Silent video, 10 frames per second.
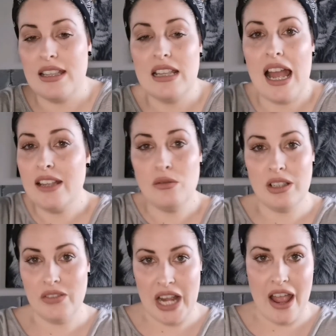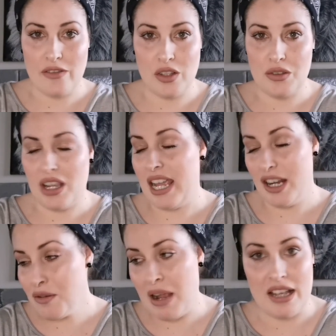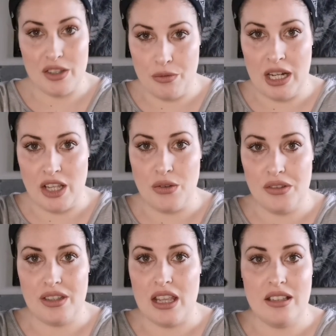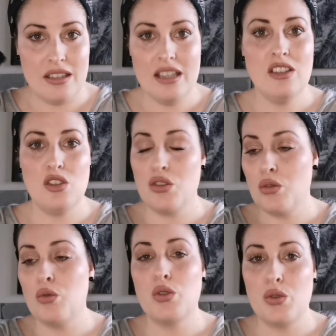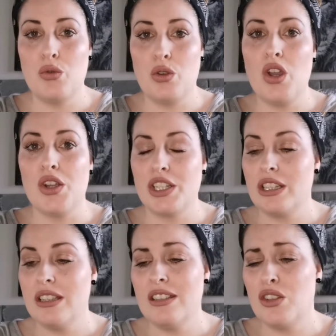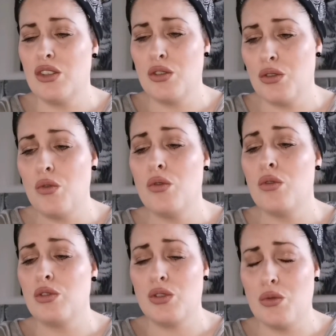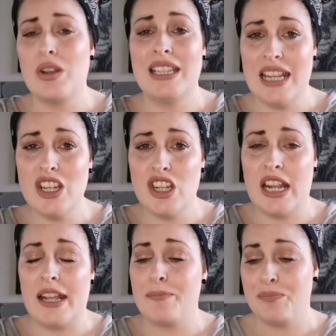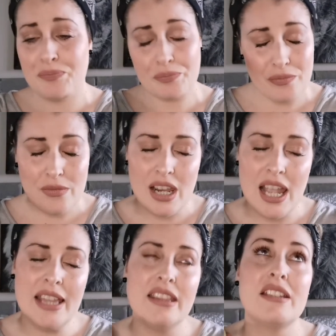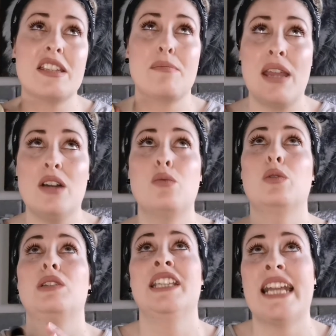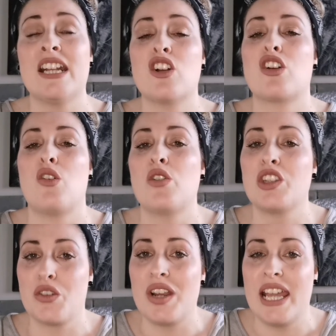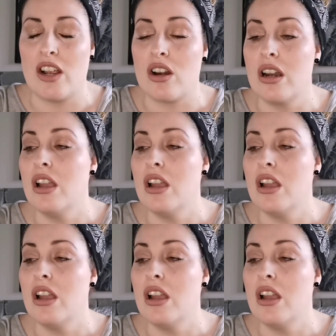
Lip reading: I don't even have to use a hair mask when I use this. This is so good. This is so conditioning, and the smell will linger on your hair